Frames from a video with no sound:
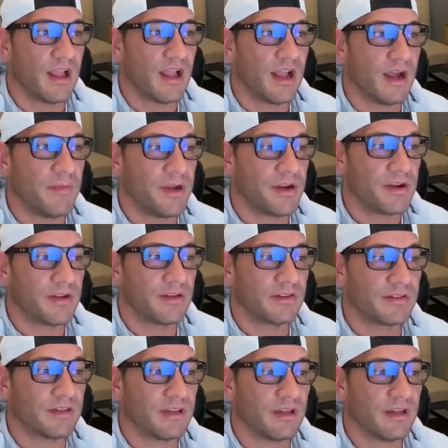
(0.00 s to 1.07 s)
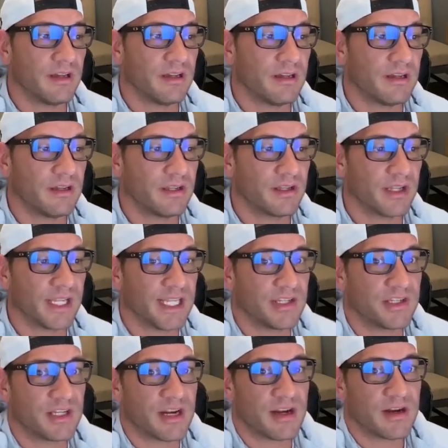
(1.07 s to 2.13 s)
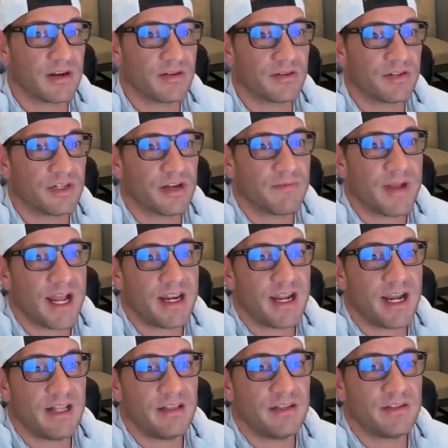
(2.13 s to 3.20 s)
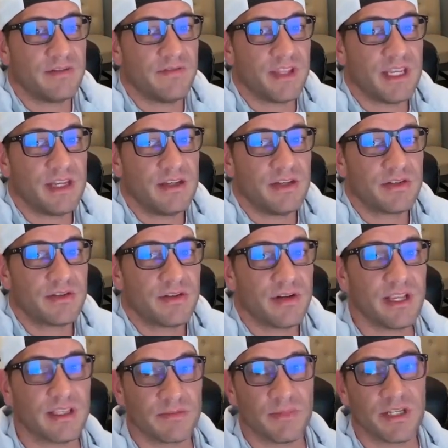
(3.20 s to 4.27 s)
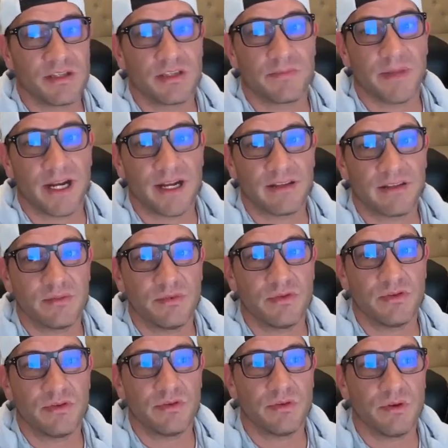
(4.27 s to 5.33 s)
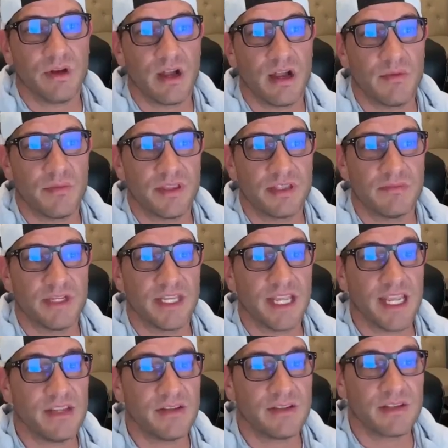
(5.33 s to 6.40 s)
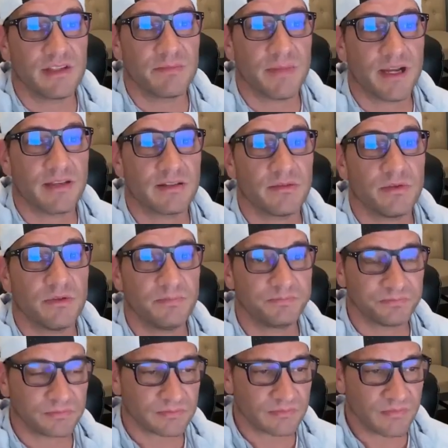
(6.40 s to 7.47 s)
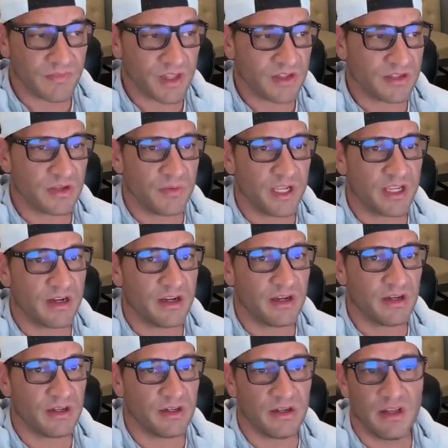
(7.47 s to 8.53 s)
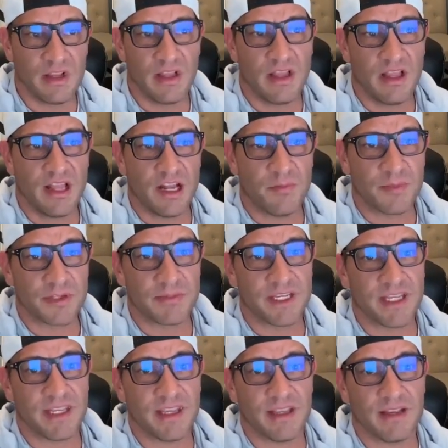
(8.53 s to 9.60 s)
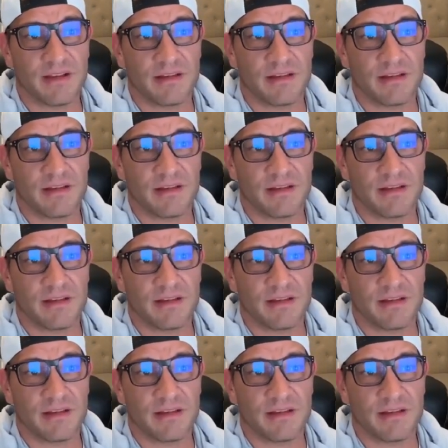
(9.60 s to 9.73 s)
I'm here to just, again, share my knowledge of the industry as much as possible, with as many agents as possible, so we can all help as many,